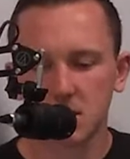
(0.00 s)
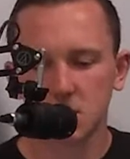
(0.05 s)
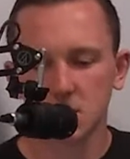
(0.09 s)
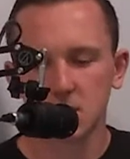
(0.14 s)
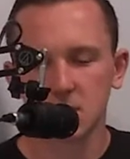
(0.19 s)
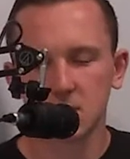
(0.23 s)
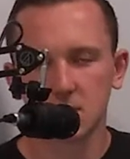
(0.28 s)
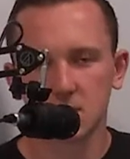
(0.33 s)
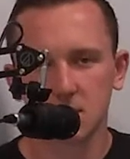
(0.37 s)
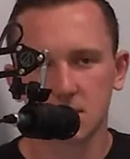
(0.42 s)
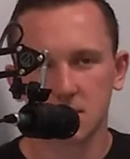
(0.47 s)
this
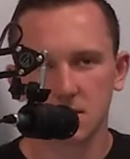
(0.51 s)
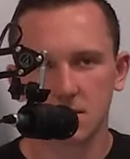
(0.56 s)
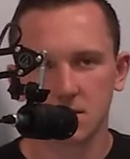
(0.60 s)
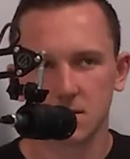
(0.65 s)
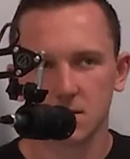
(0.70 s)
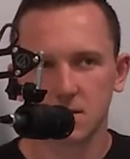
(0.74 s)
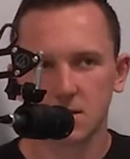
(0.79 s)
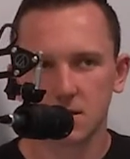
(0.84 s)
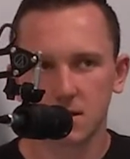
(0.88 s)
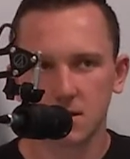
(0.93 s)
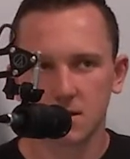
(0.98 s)
one's
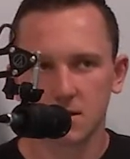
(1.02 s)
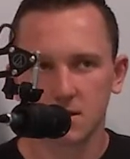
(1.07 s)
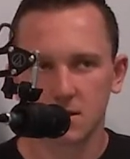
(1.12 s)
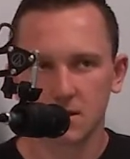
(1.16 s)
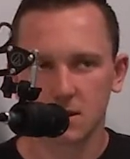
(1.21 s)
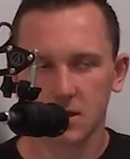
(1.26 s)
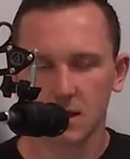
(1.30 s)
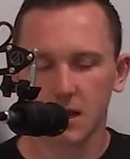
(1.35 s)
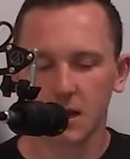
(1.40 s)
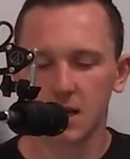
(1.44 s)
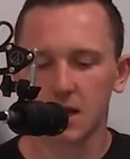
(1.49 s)

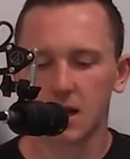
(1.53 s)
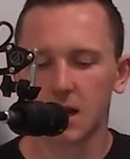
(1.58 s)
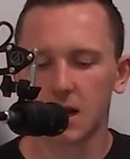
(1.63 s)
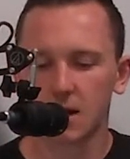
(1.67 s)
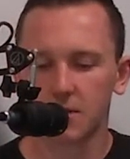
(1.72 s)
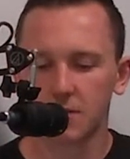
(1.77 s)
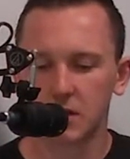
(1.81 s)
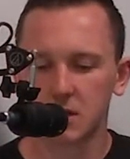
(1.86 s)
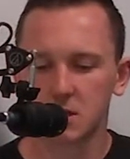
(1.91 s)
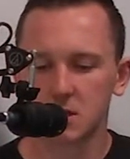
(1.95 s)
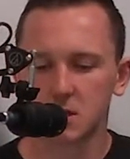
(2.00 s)
kind of
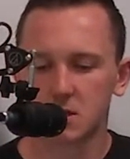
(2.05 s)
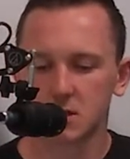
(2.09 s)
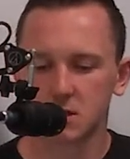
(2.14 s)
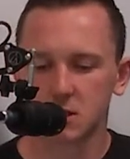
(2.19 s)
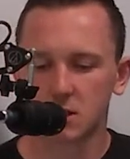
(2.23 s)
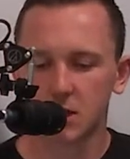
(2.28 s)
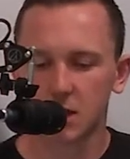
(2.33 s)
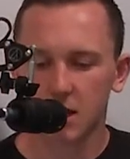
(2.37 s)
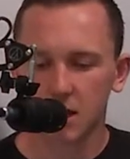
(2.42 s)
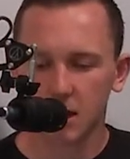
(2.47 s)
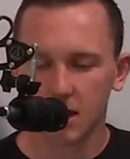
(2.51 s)
obvious, is
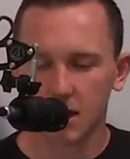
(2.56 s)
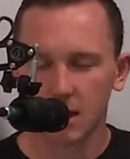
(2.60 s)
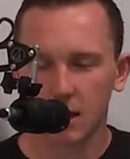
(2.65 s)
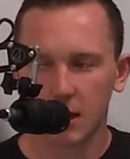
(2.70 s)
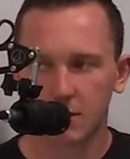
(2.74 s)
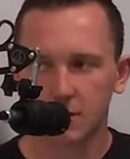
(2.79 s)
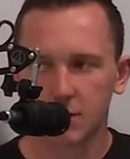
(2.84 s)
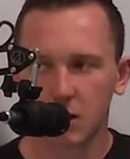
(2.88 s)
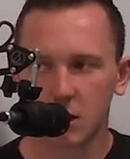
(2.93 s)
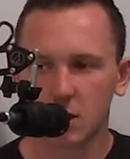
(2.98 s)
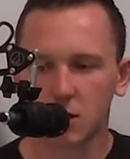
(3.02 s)
they
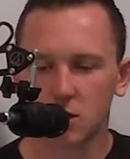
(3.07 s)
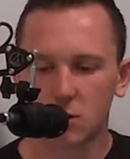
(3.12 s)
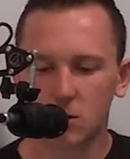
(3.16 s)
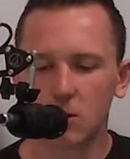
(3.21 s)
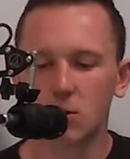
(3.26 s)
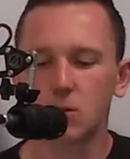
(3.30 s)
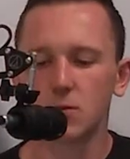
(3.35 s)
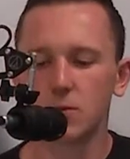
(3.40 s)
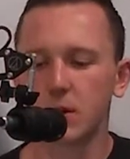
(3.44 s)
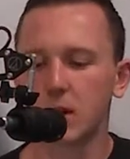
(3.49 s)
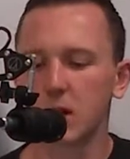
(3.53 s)
have a
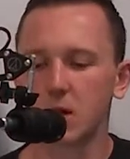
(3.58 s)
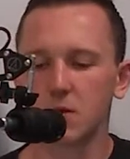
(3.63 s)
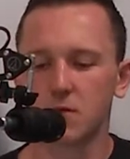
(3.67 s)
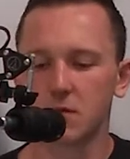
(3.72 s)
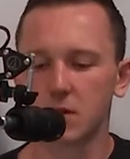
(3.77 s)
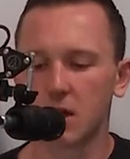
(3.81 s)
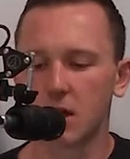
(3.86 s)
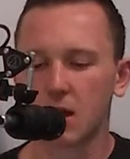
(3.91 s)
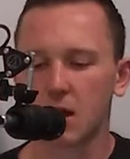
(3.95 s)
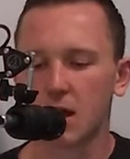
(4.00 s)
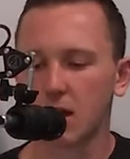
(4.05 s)
gold mine of
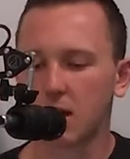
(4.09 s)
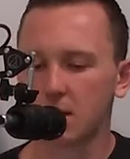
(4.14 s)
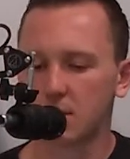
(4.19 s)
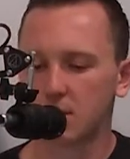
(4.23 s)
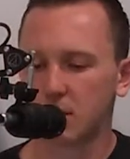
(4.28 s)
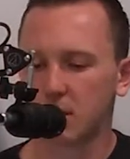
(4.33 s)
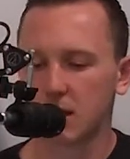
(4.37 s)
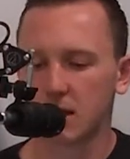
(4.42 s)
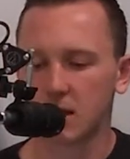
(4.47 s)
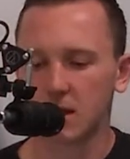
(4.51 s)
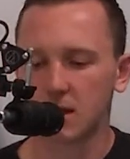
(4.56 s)

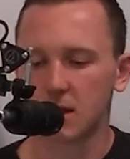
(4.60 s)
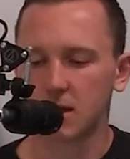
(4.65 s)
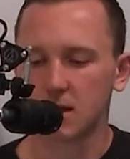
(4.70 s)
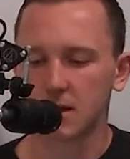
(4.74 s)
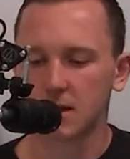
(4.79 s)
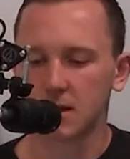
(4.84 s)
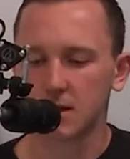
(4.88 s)
IP.